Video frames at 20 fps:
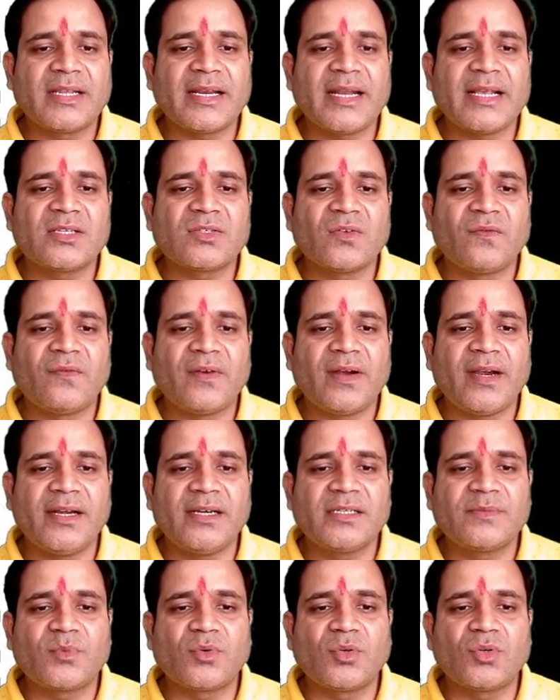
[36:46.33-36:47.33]

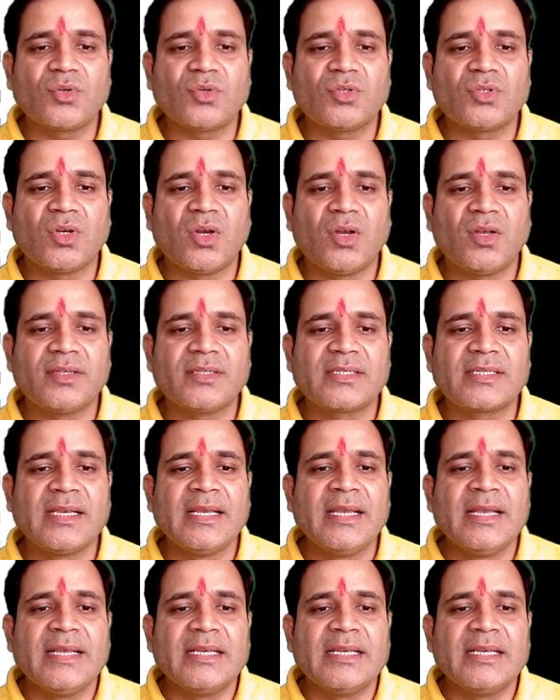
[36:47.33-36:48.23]
crassophytes, protozoans.